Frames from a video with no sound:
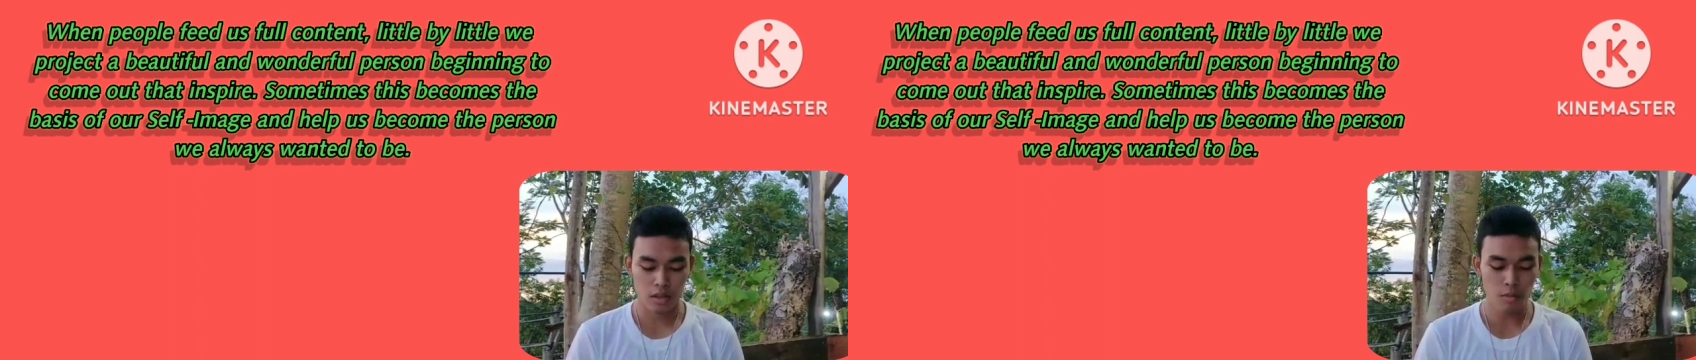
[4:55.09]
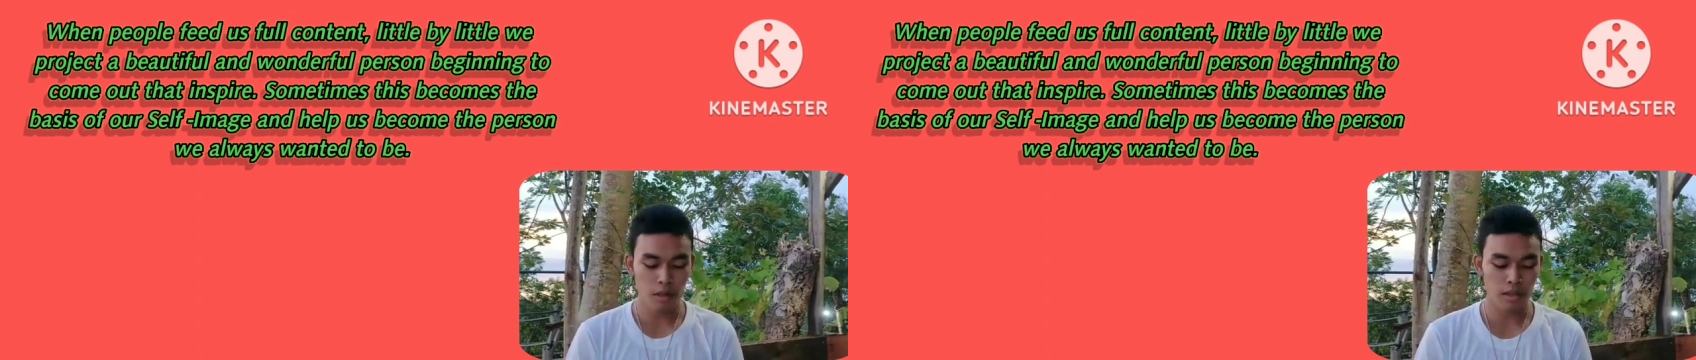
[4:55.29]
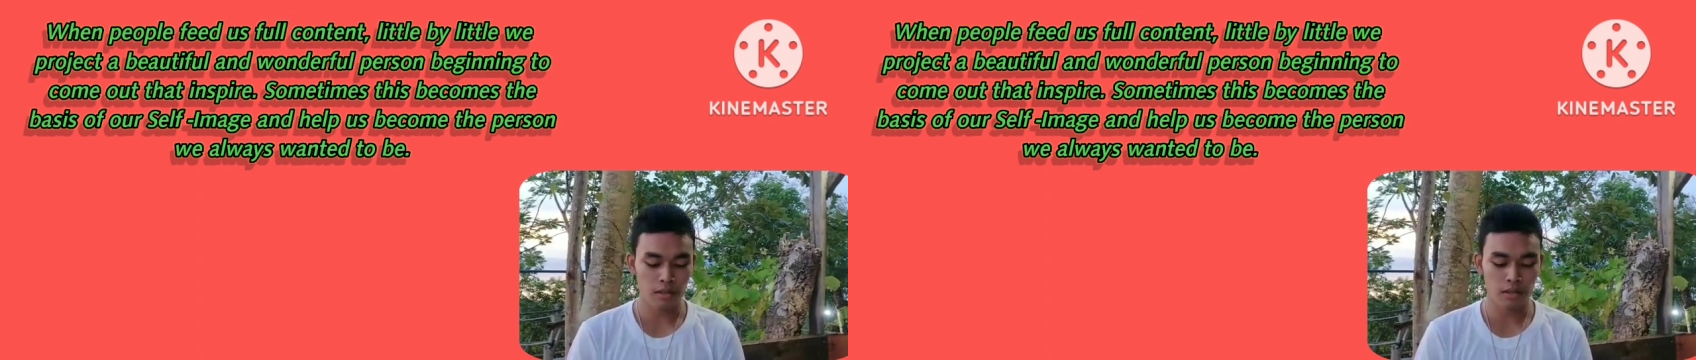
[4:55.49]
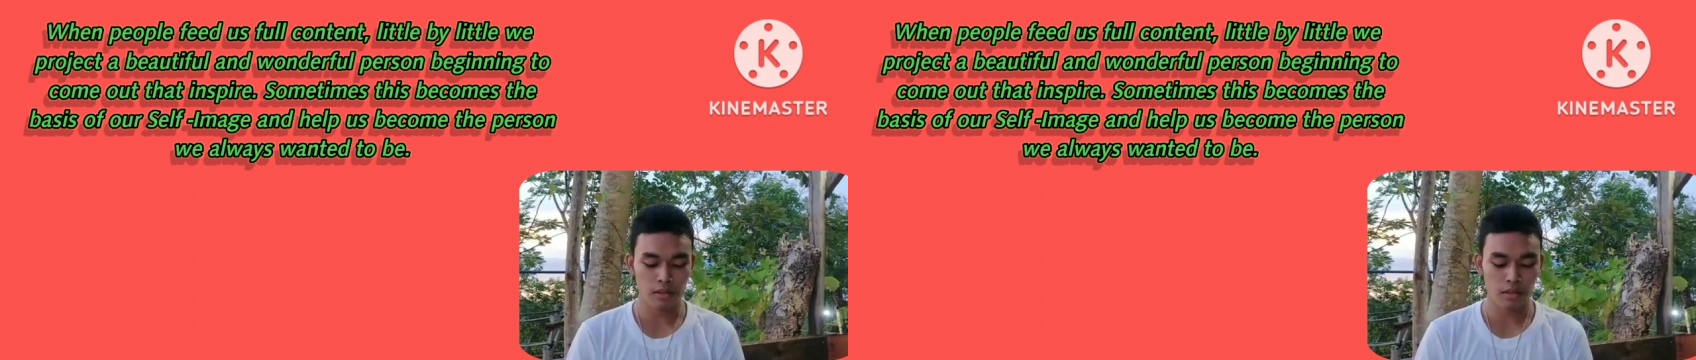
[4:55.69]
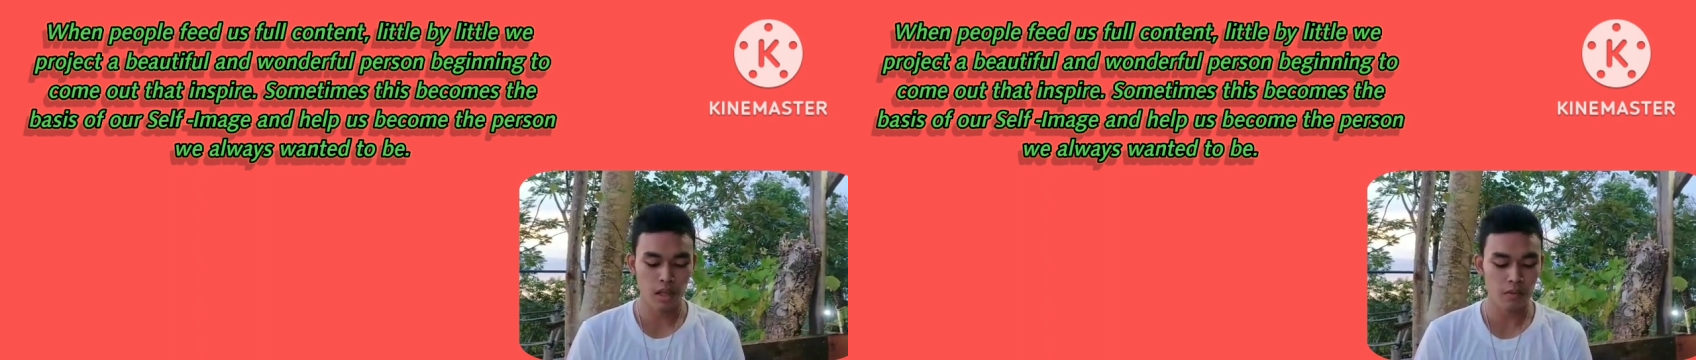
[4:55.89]
image,
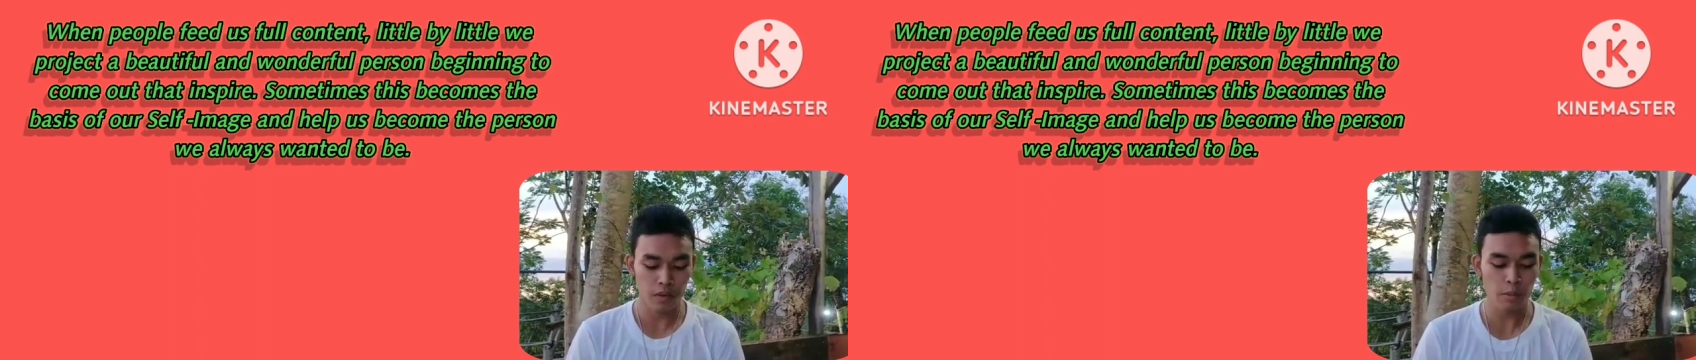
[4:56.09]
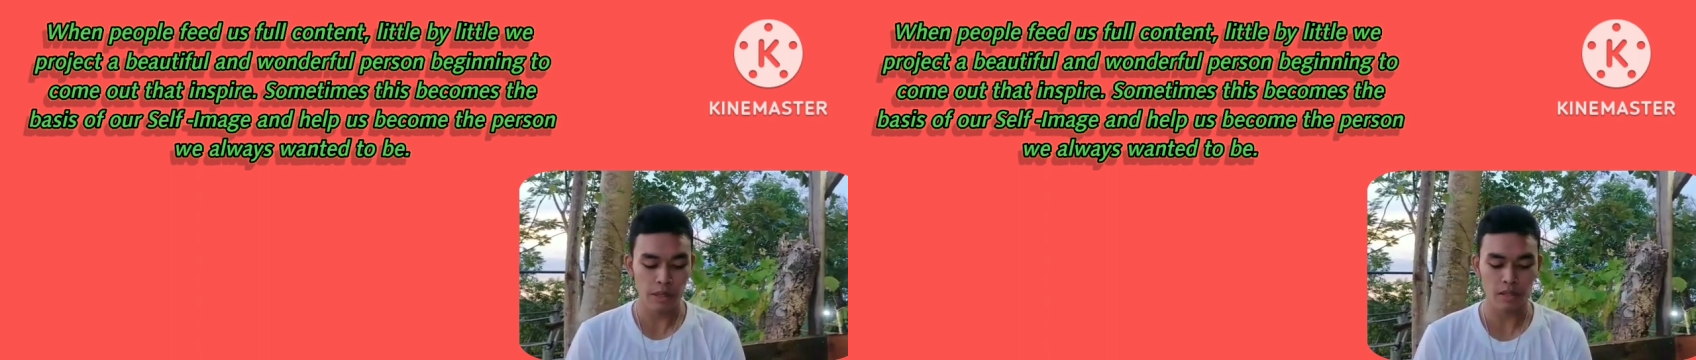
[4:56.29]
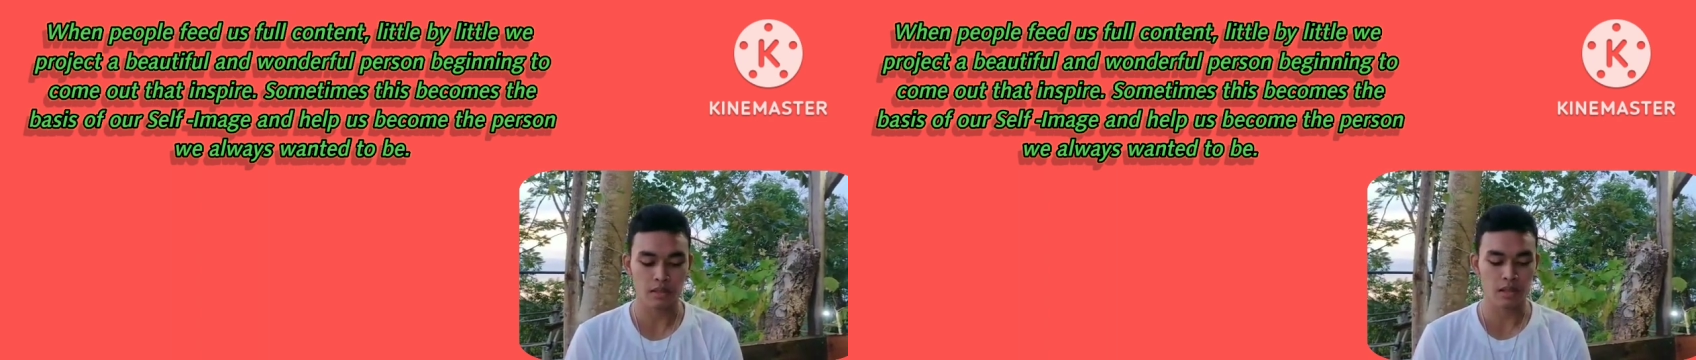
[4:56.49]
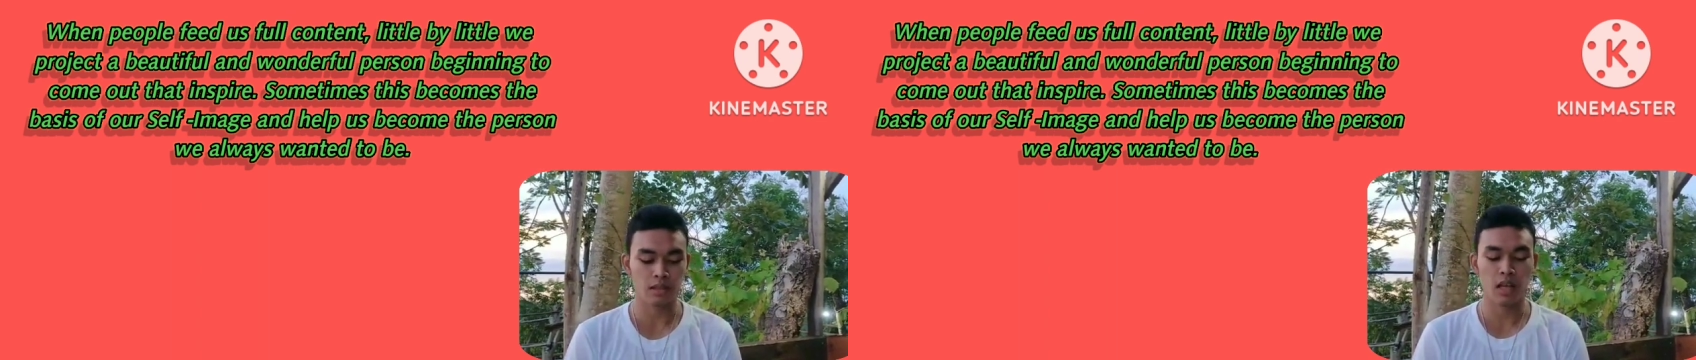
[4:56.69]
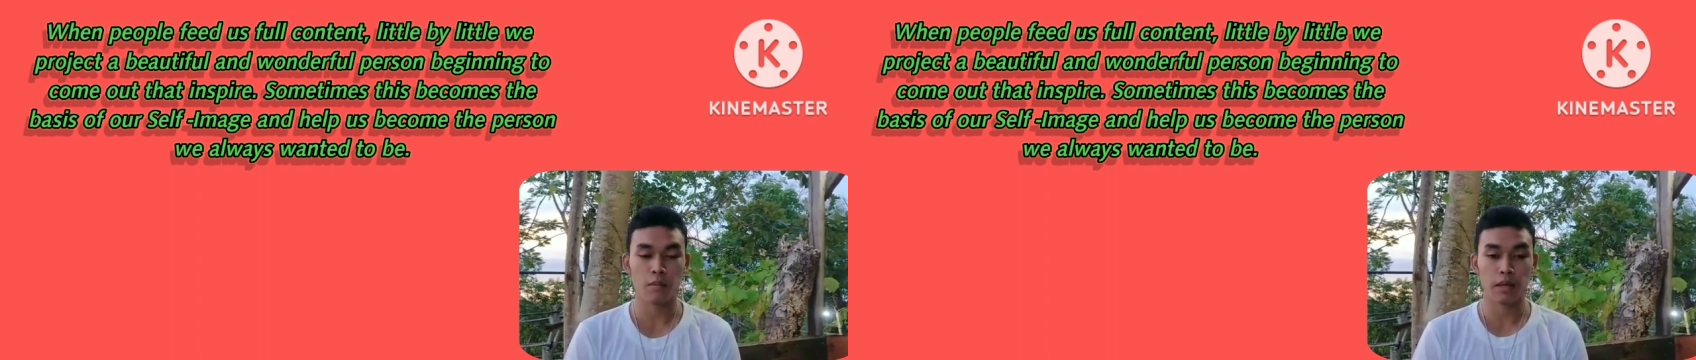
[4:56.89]
self-image
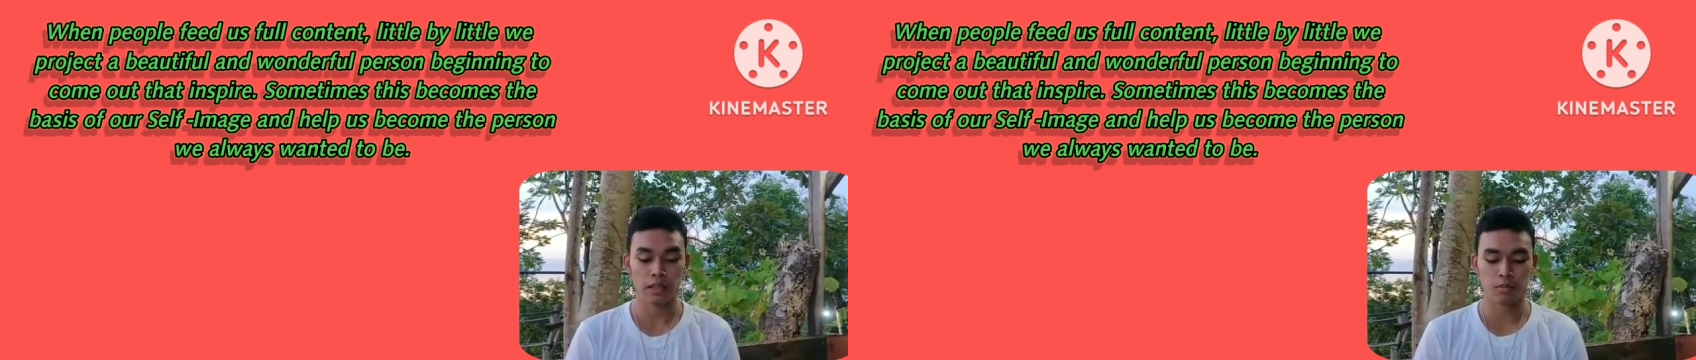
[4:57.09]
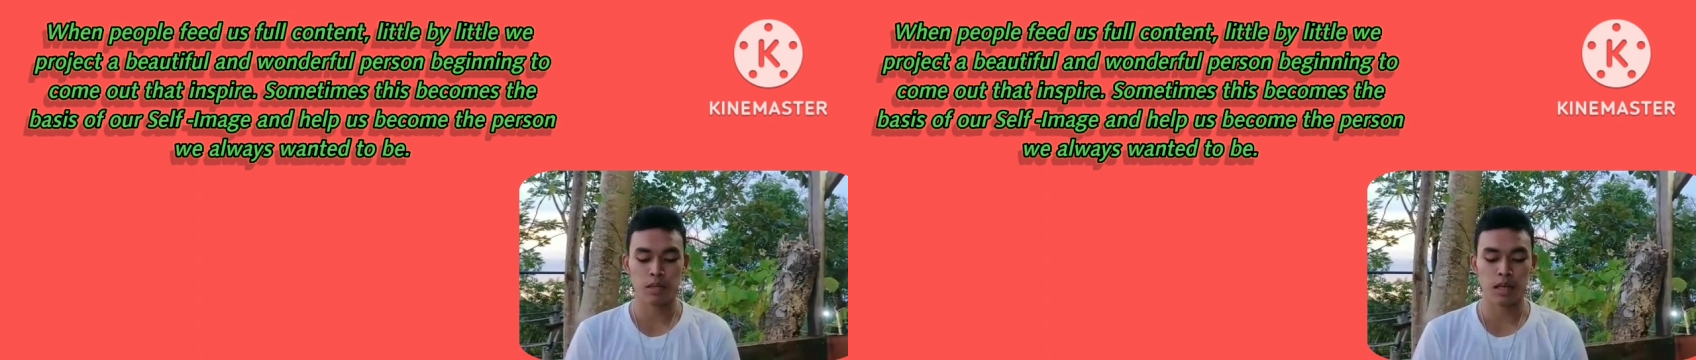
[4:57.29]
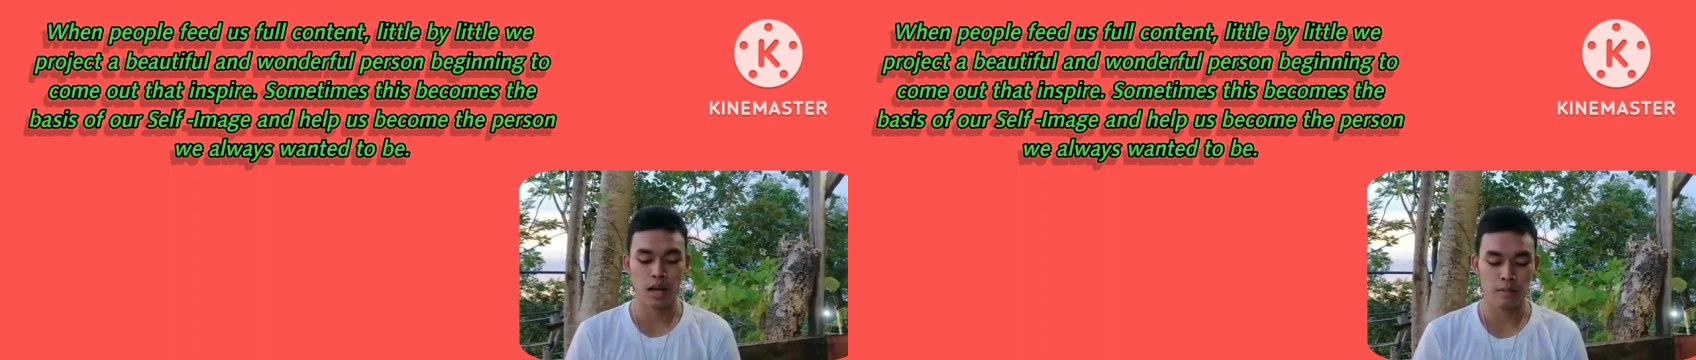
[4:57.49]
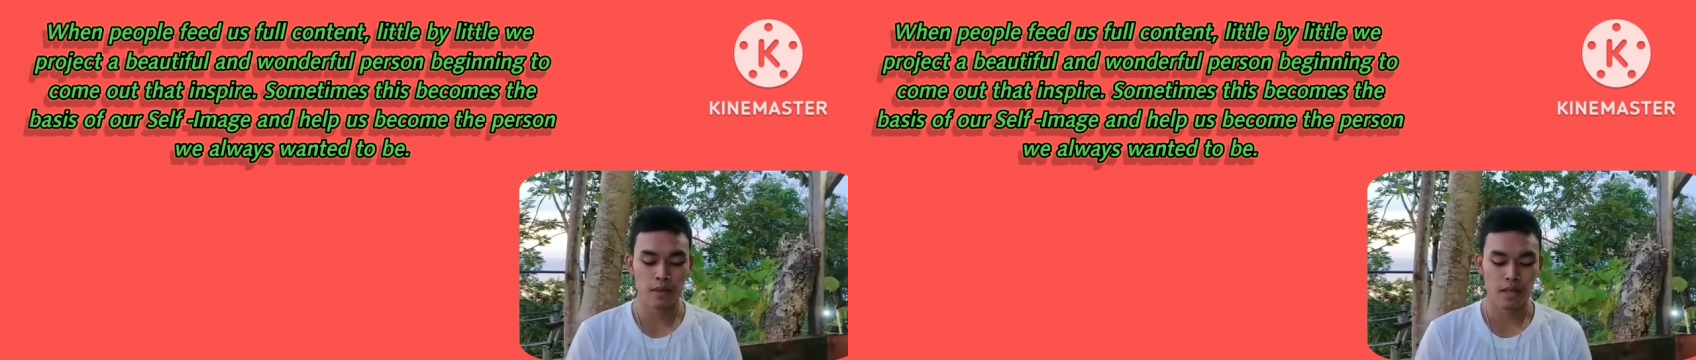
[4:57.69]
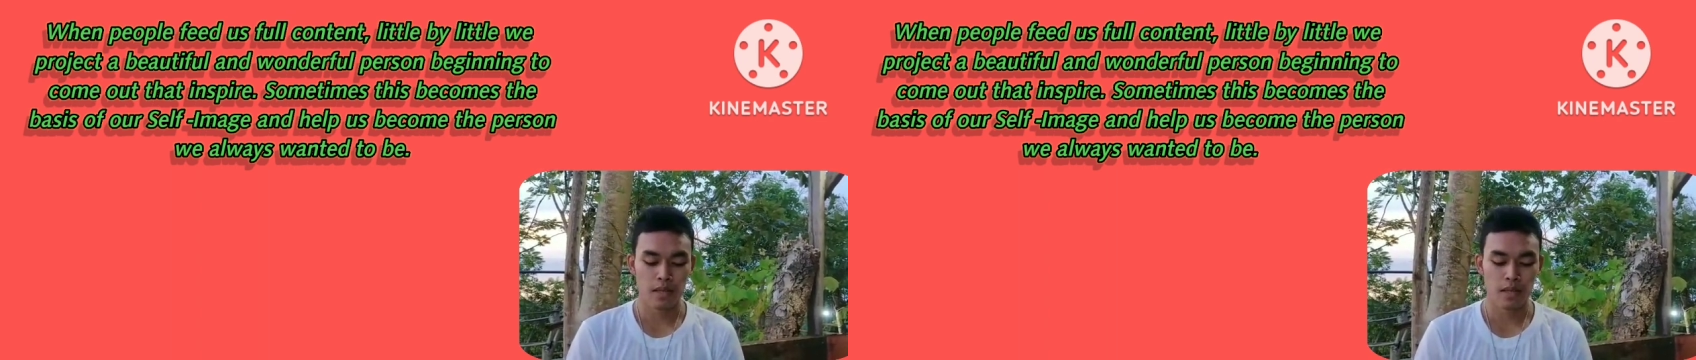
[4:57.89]
and help us become